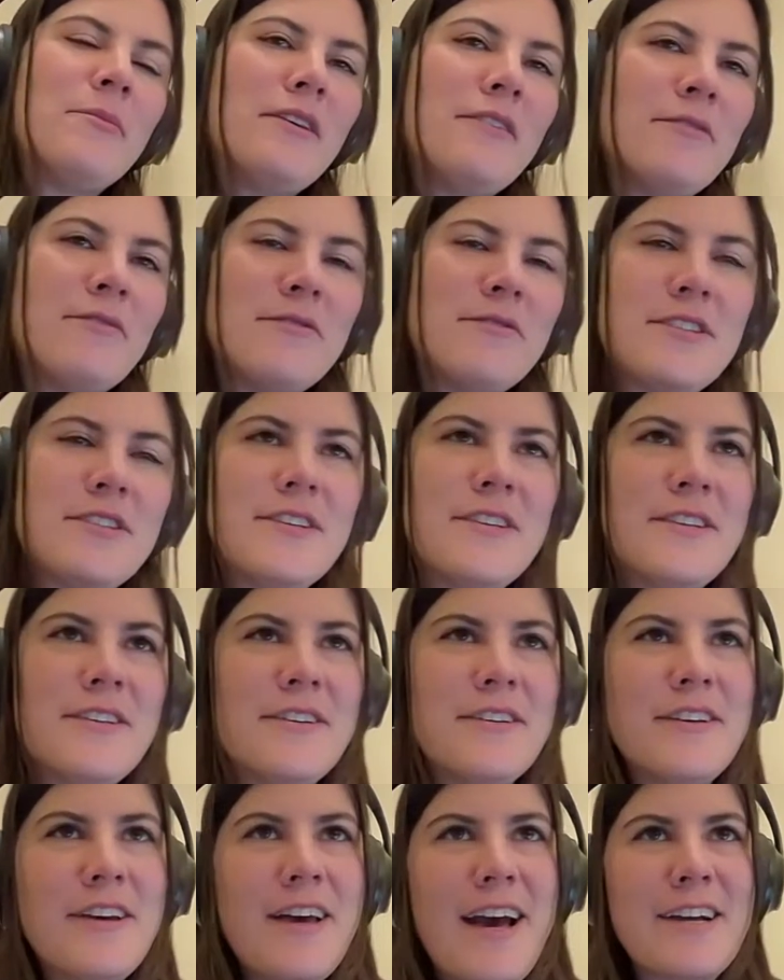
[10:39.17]
me
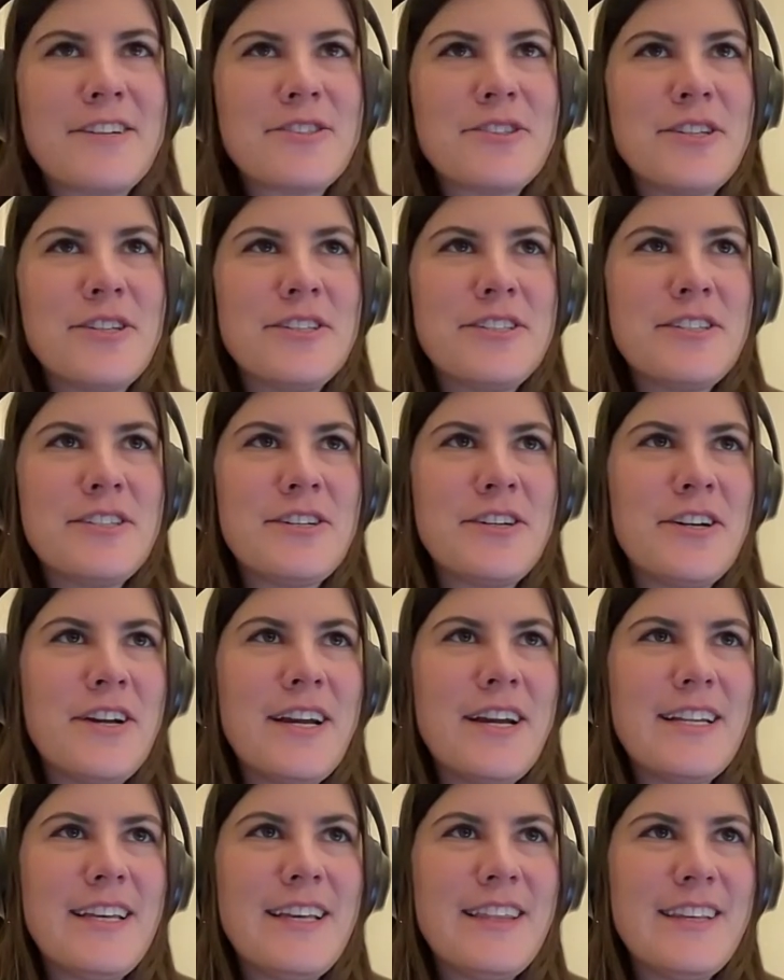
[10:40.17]
to actually deter
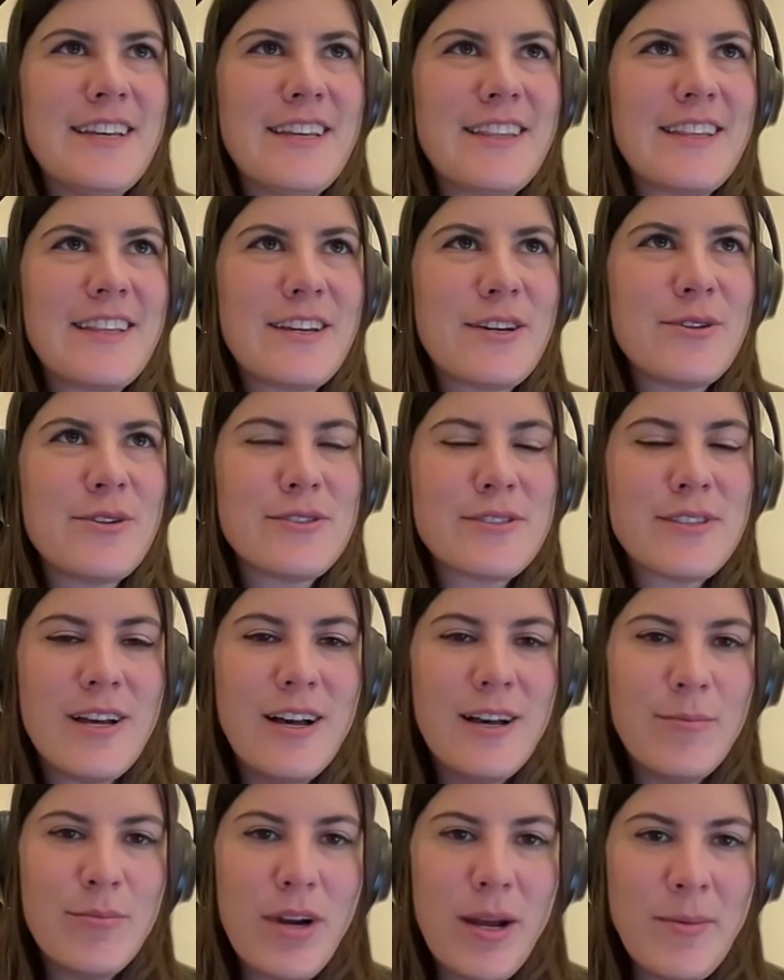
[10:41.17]
anything that goes
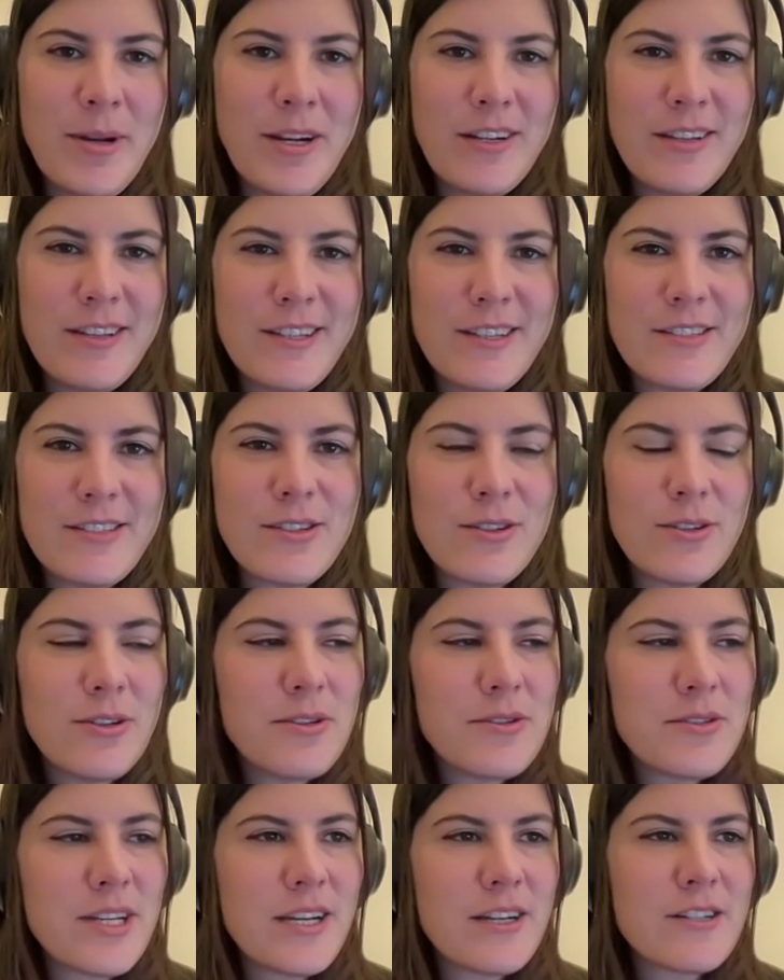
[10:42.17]
primarily to
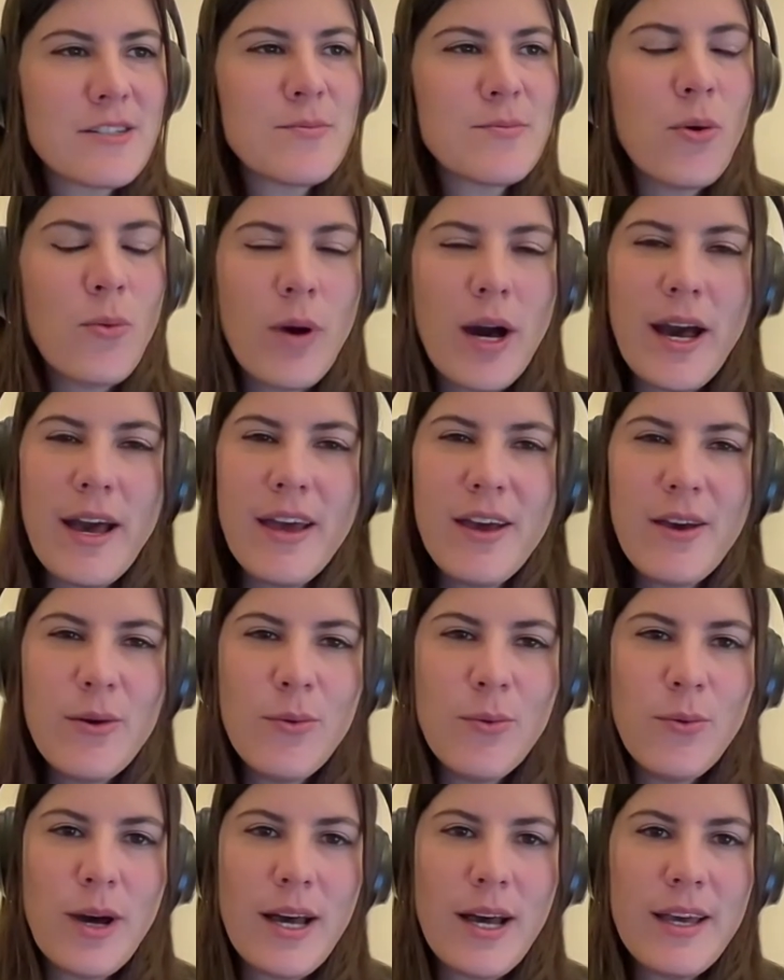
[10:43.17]
solo stakers, but
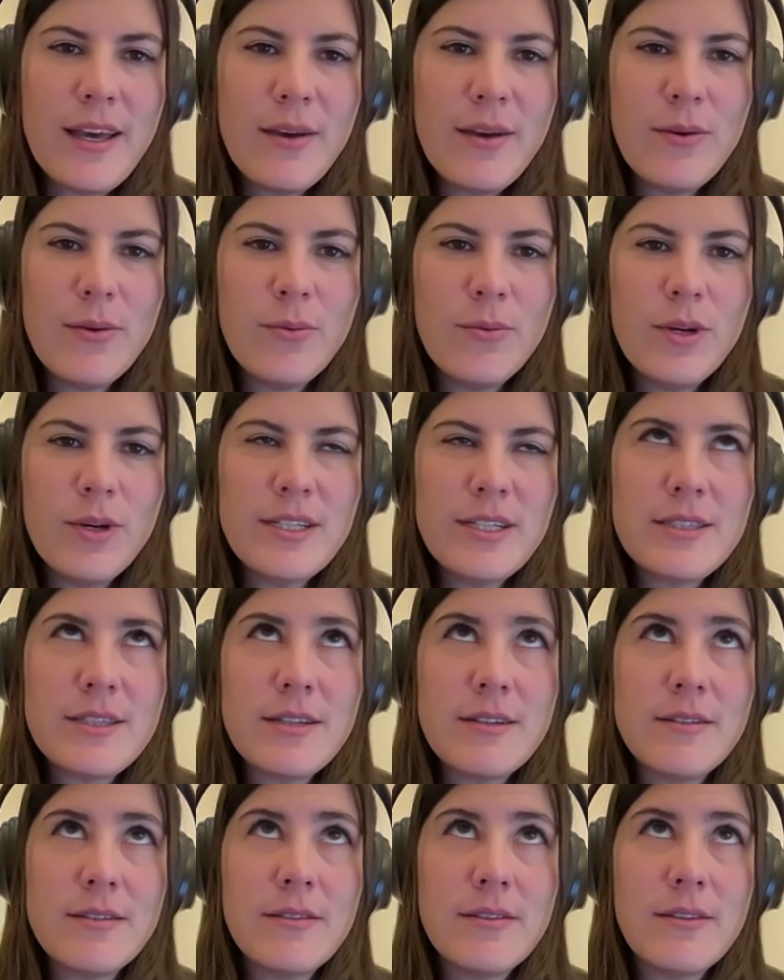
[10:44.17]
what is
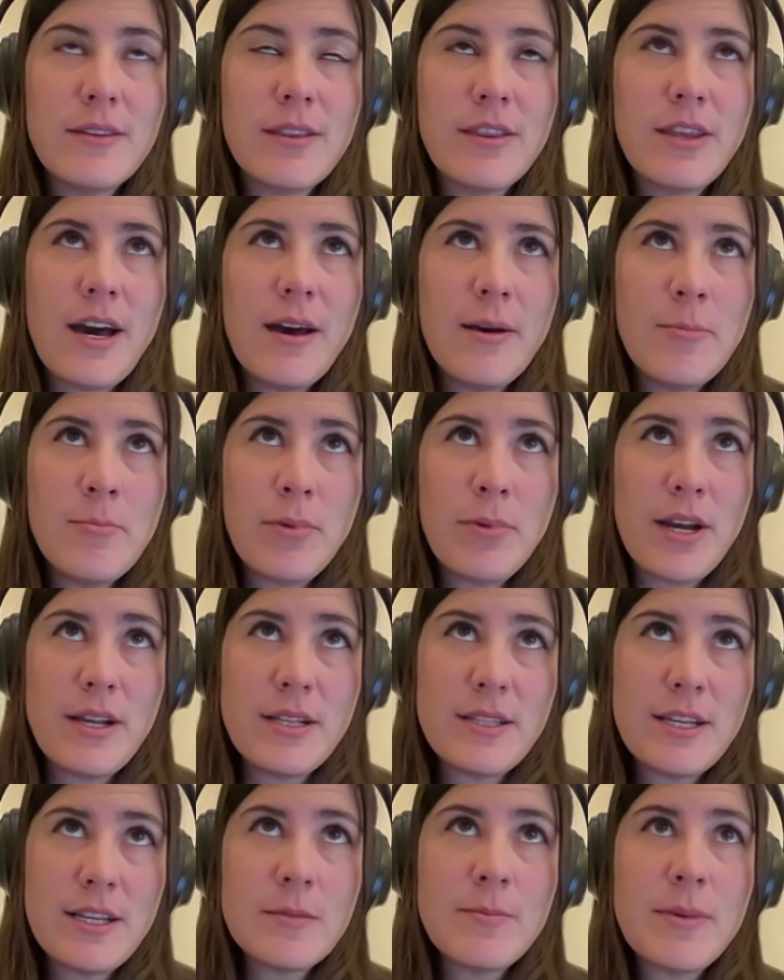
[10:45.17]
the thought
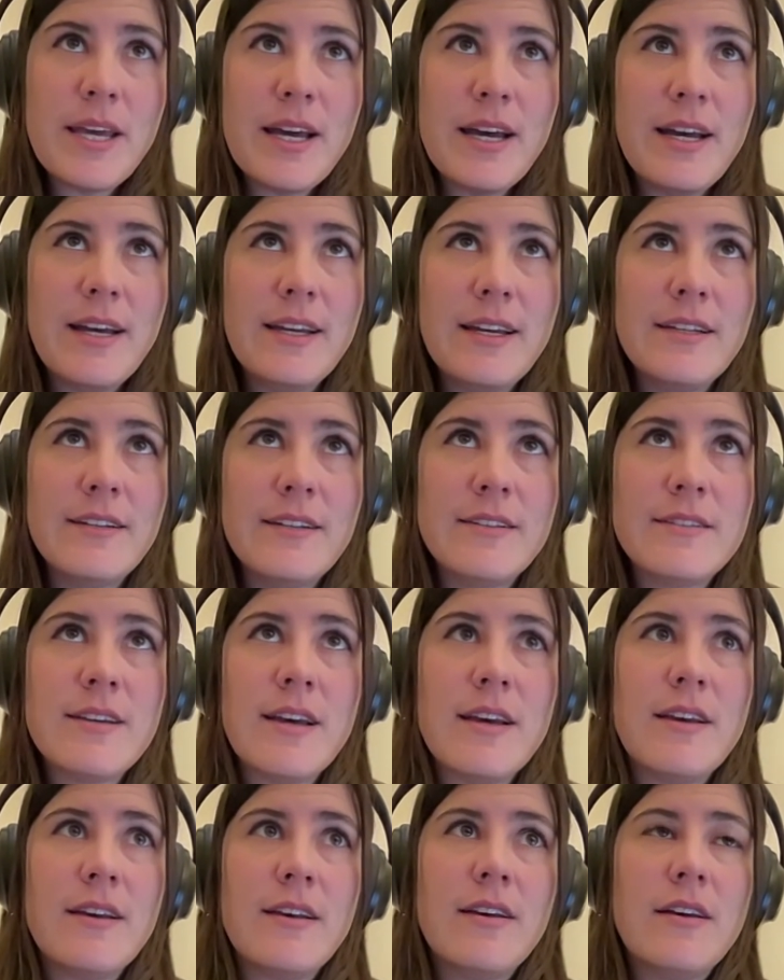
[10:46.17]
process behind
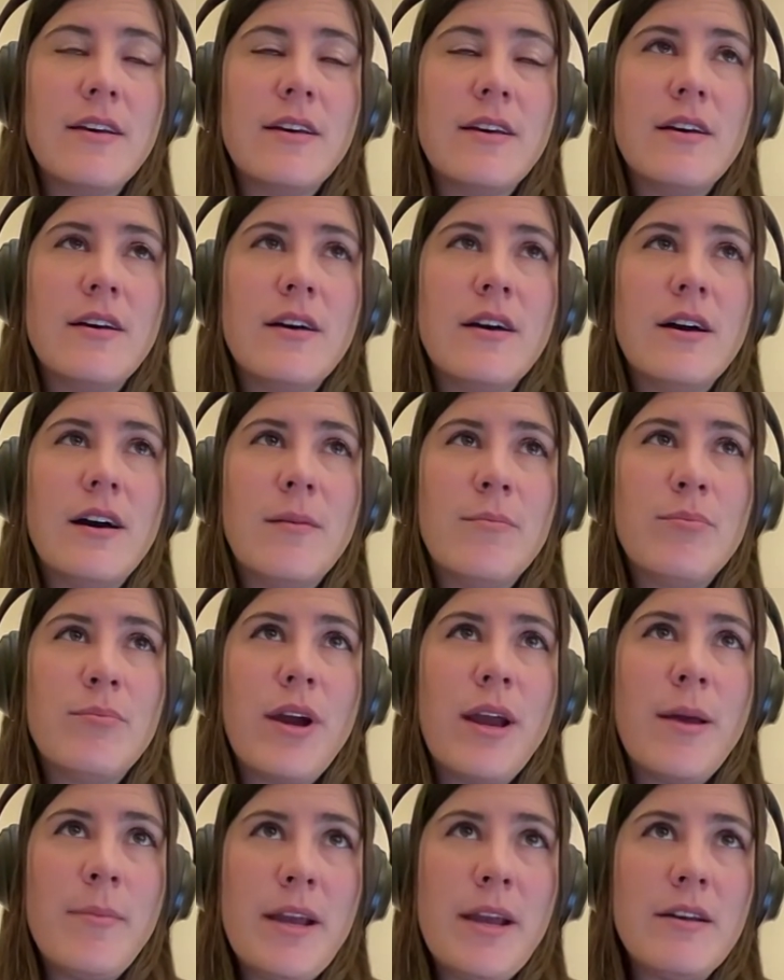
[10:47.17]

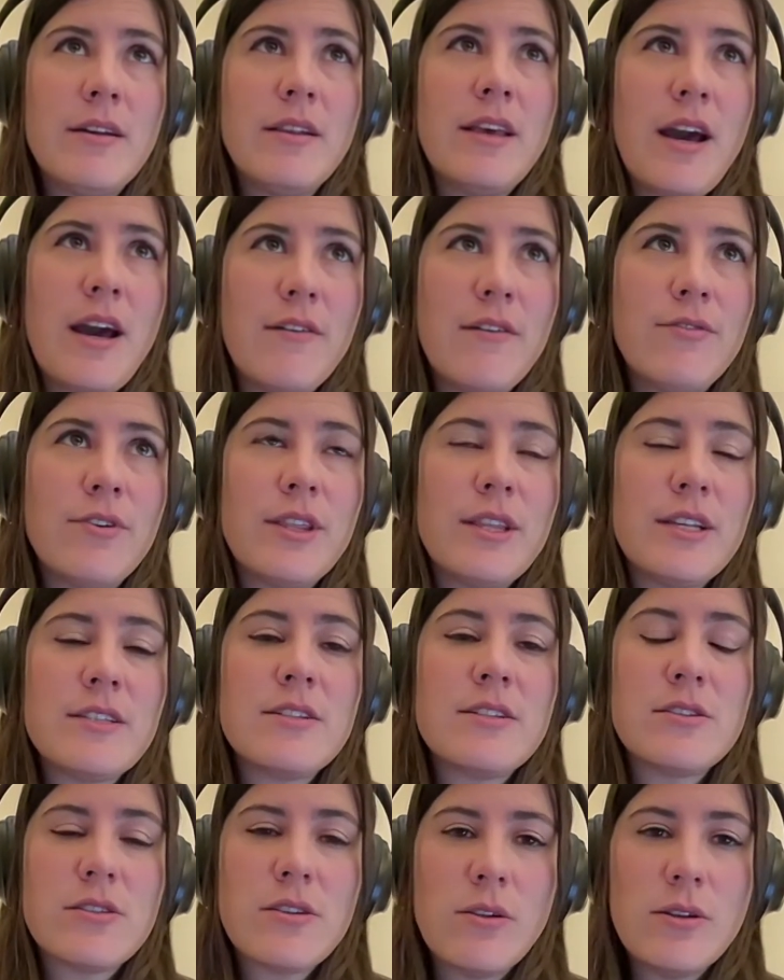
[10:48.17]
primarily offering this
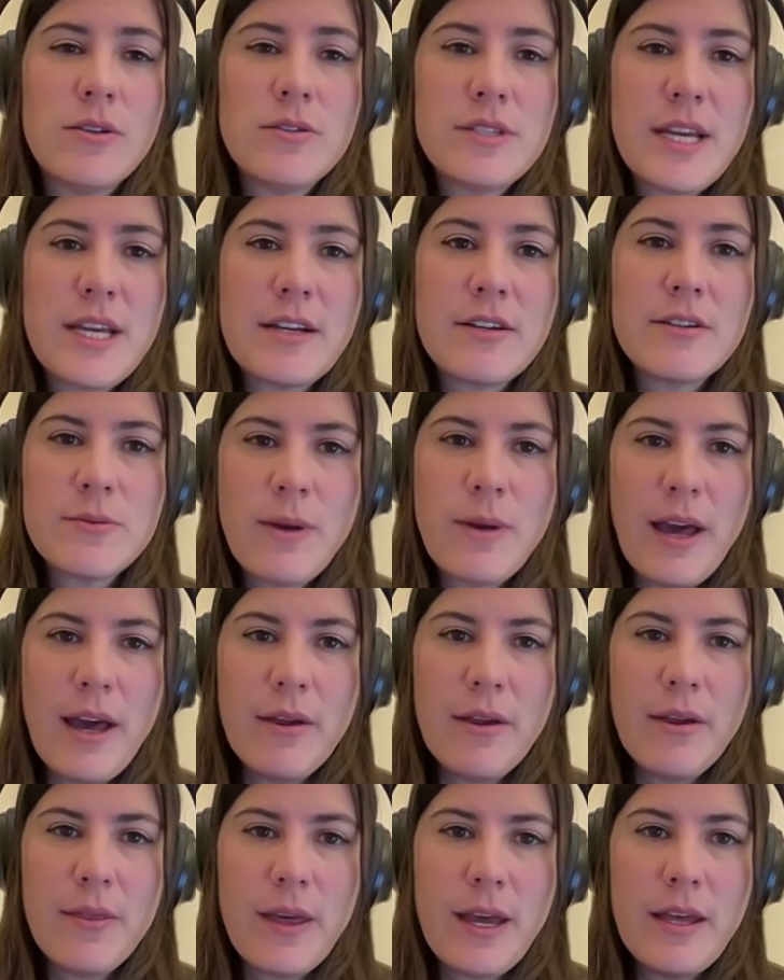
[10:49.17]
to solo stakers
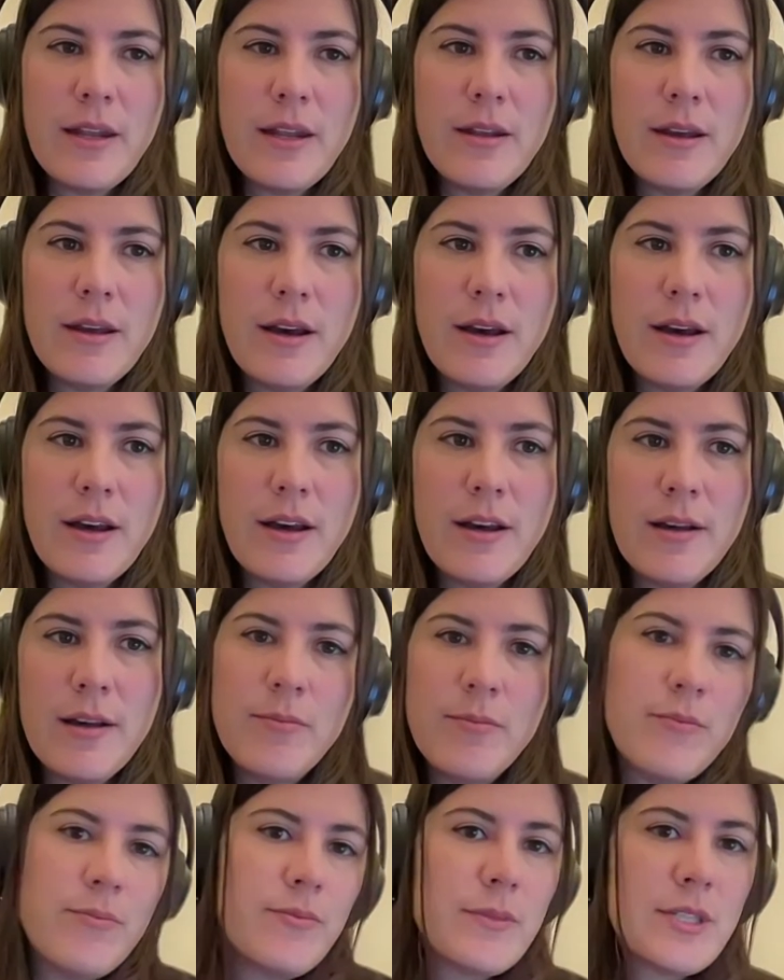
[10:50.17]
rather
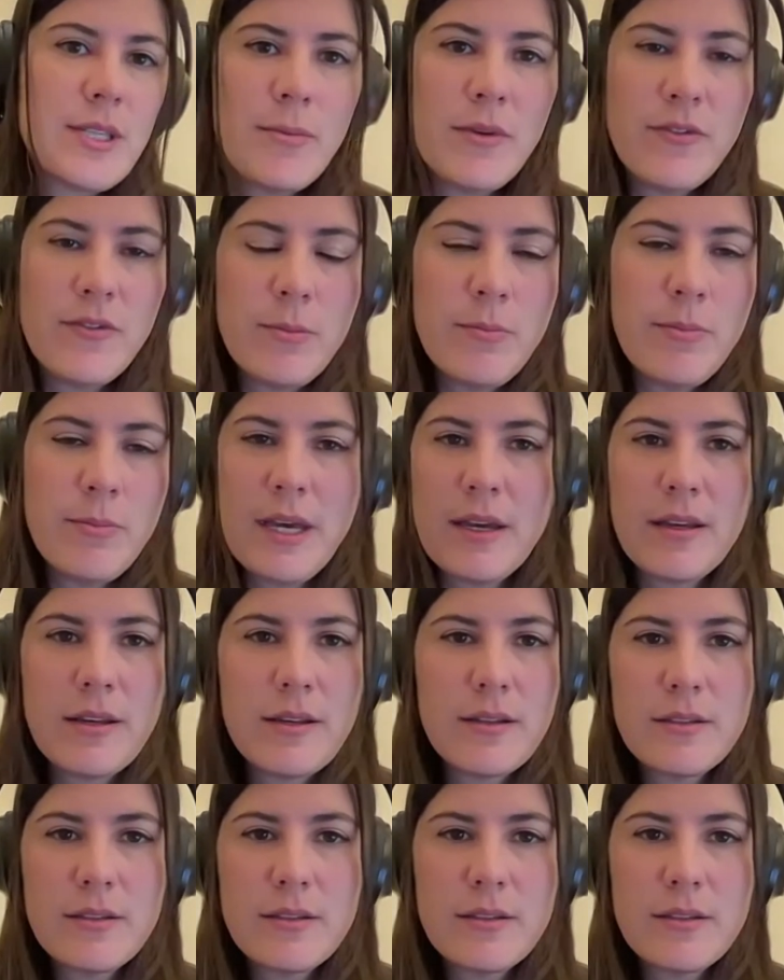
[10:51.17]
than some of the big